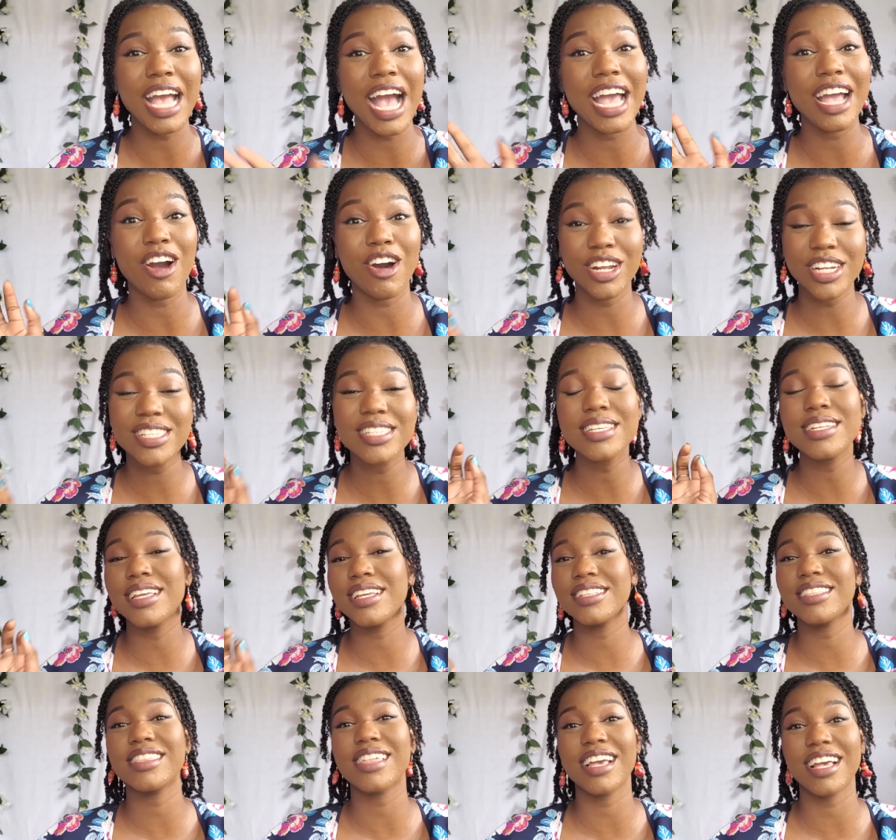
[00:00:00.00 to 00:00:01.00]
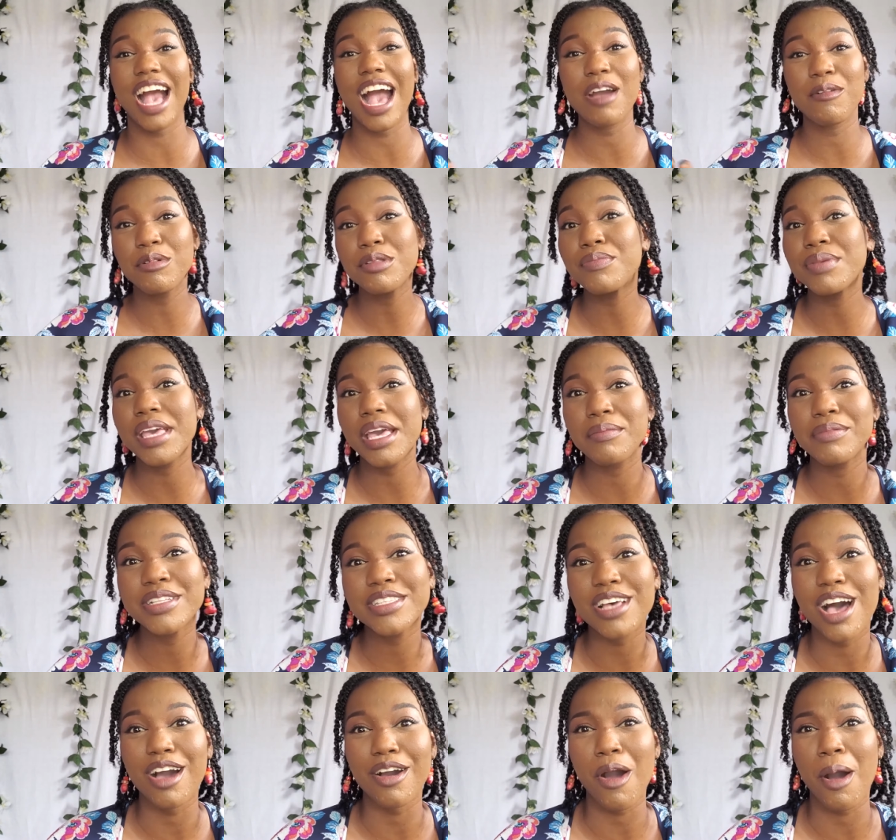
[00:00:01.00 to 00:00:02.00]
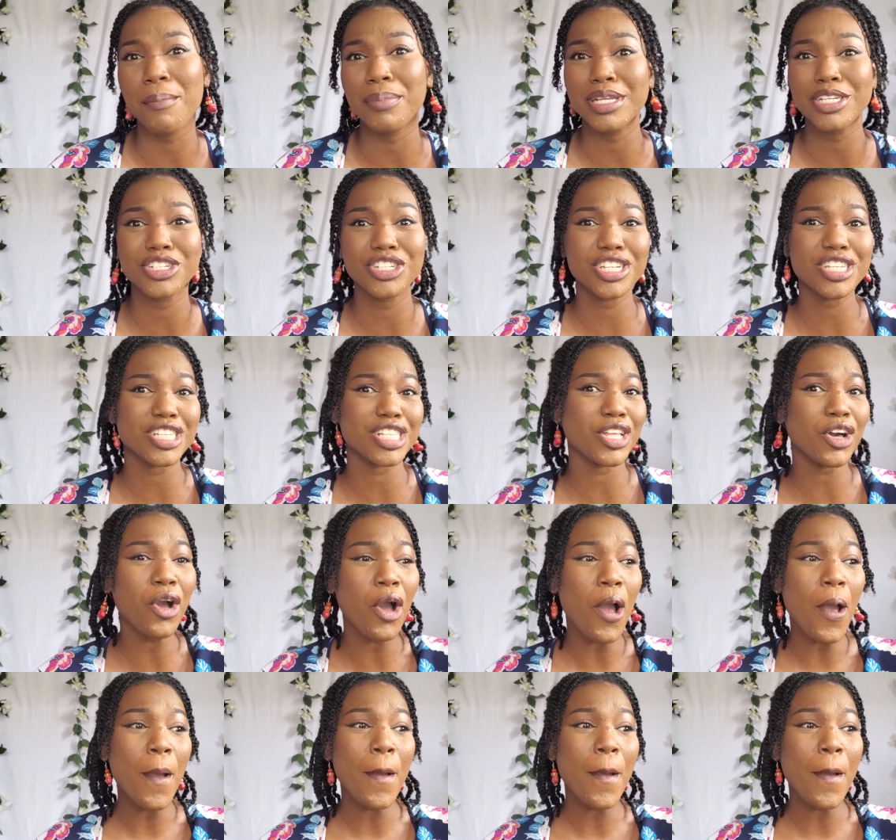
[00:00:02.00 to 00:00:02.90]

I honestly didn't think I would be able to accomplish this look,